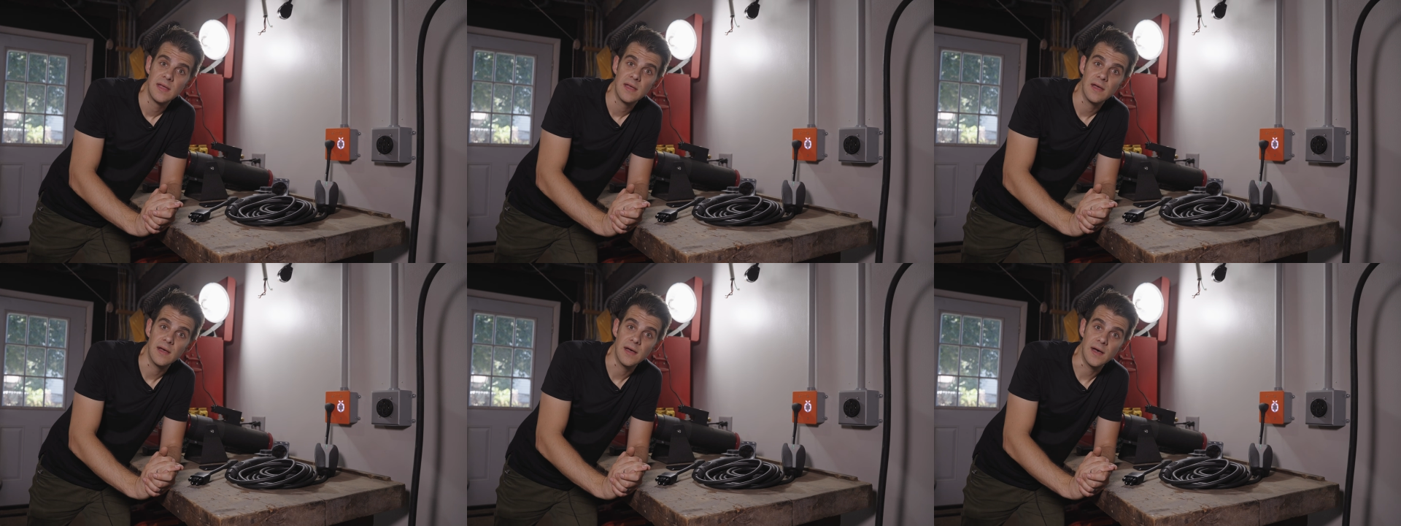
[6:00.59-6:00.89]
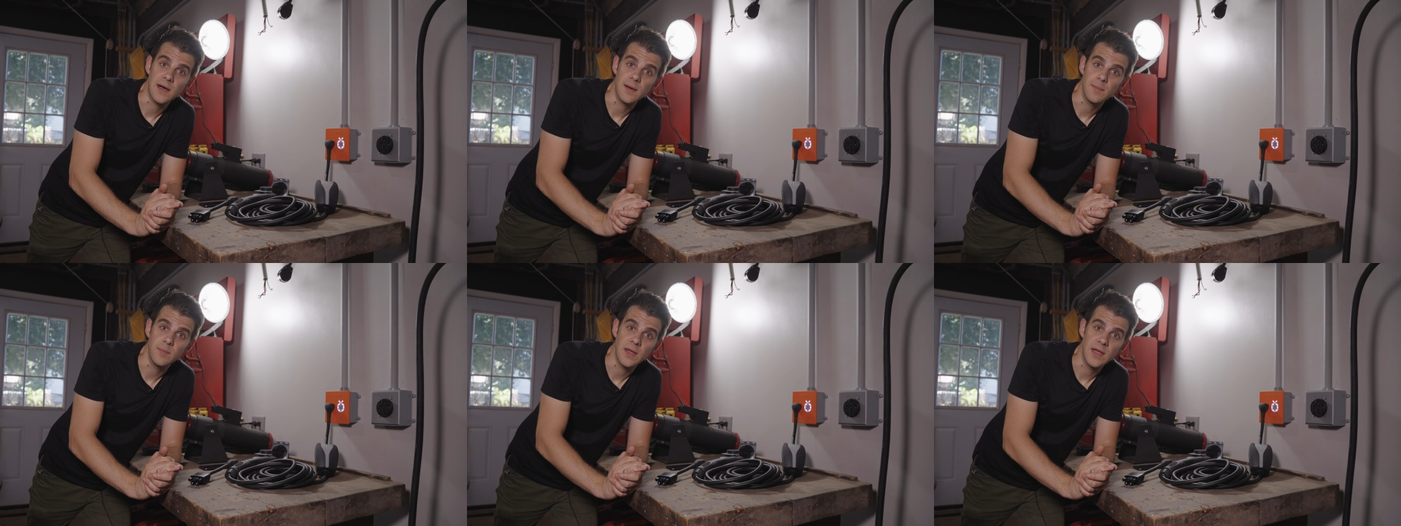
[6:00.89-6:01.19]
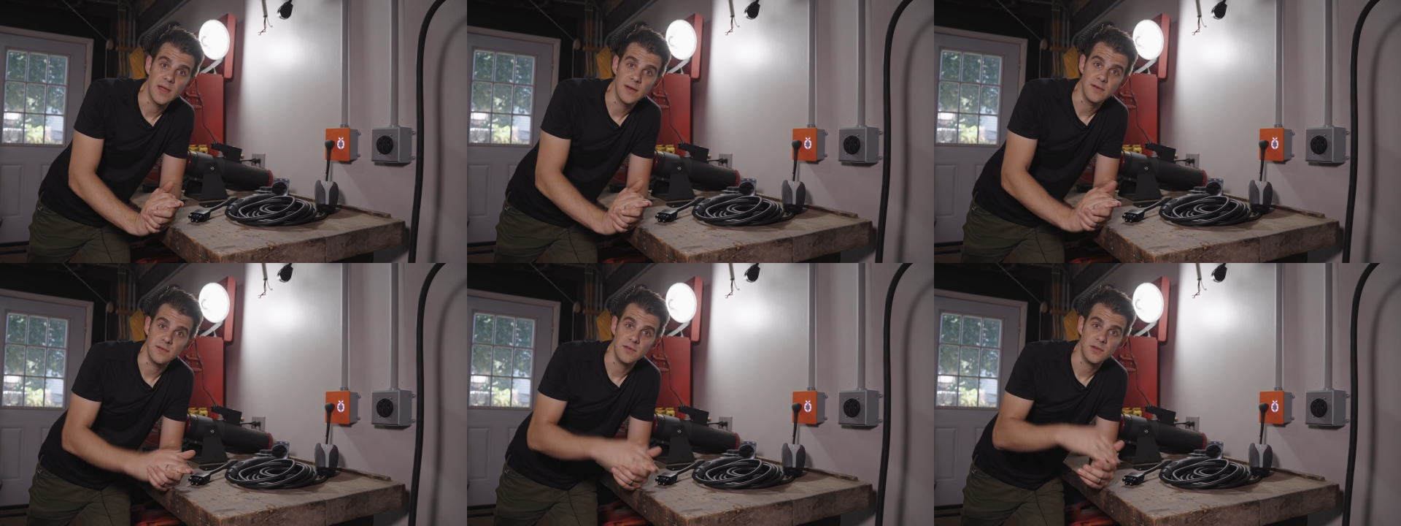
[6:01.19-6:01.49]

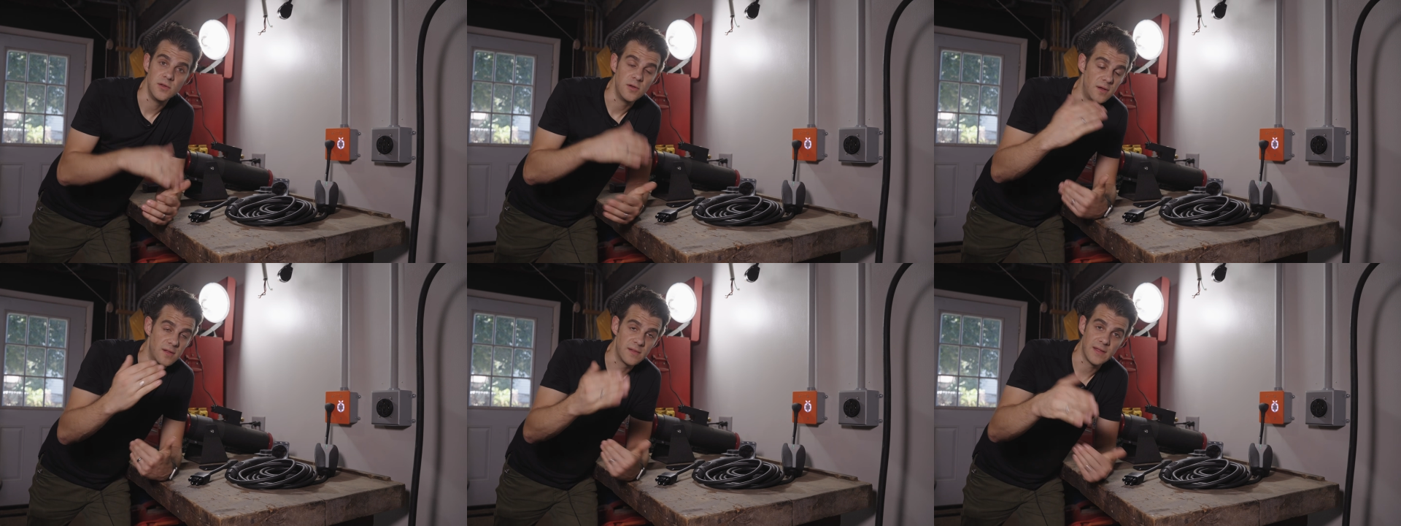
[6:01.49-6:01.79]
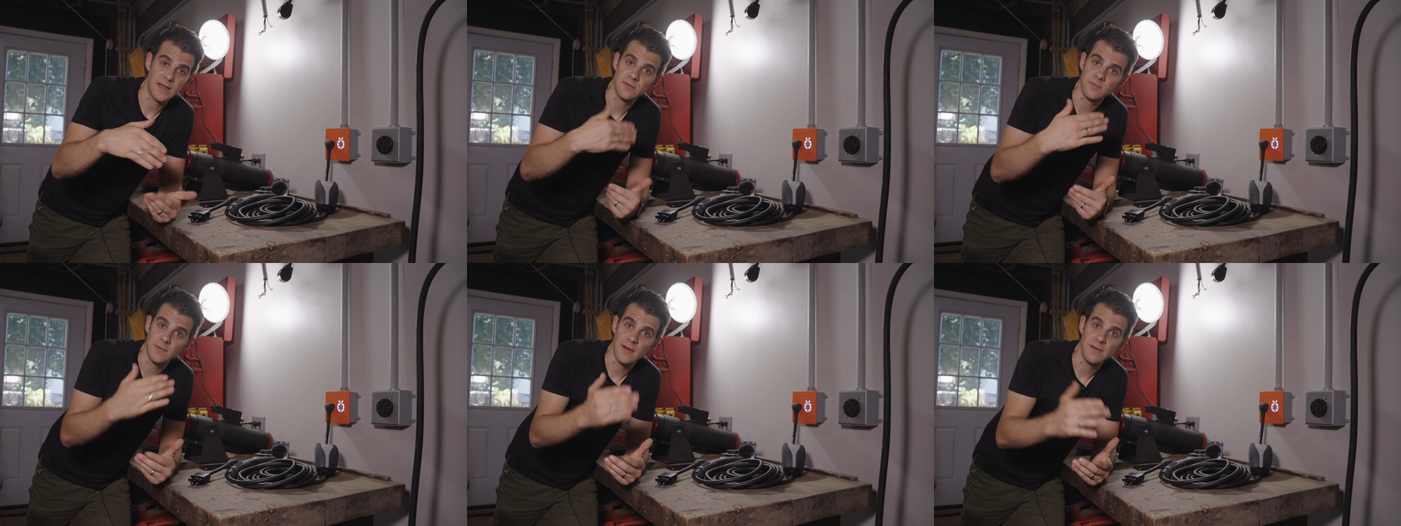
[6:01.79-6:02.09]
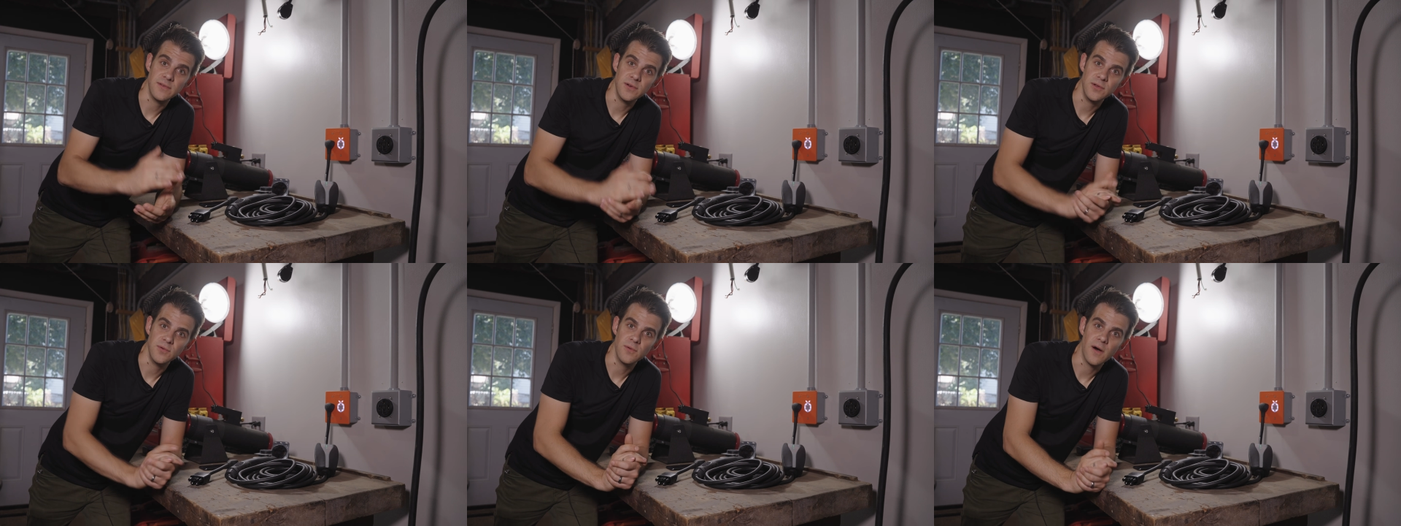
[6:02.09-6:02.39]
and you collect
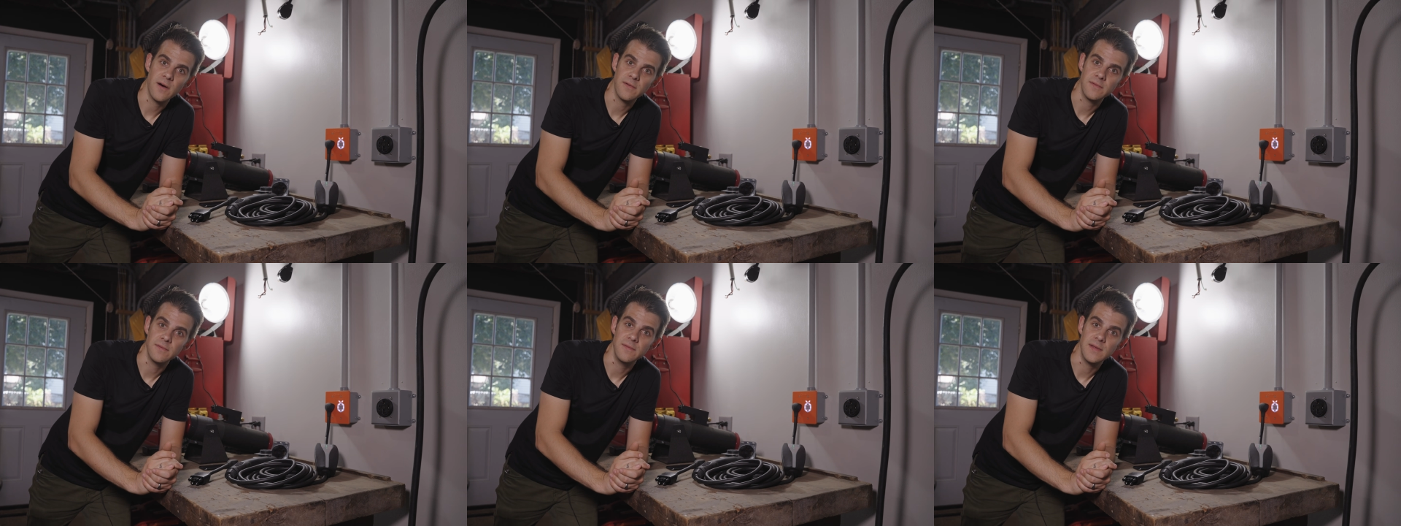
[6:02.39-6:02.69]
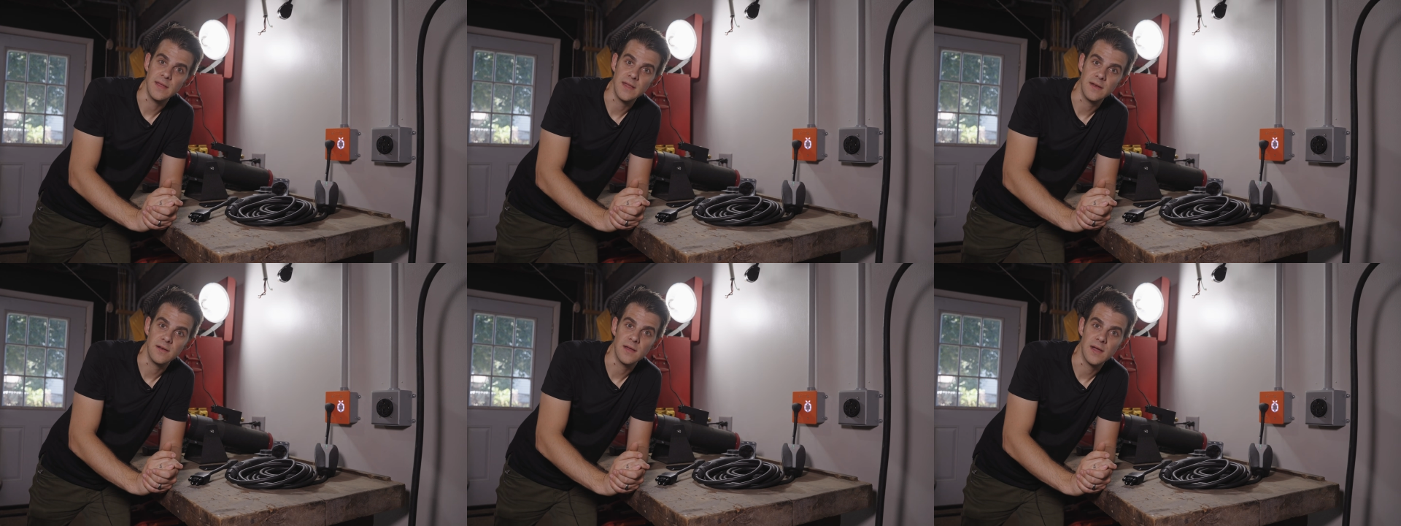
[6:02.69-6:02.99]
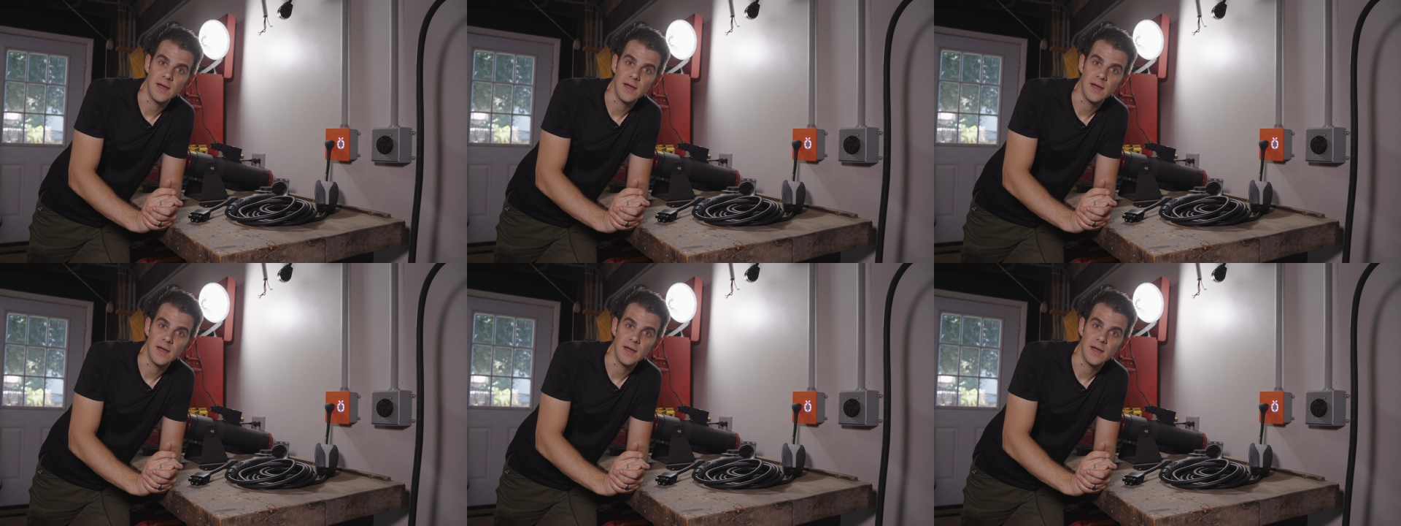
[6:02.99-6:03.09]
revenue off of it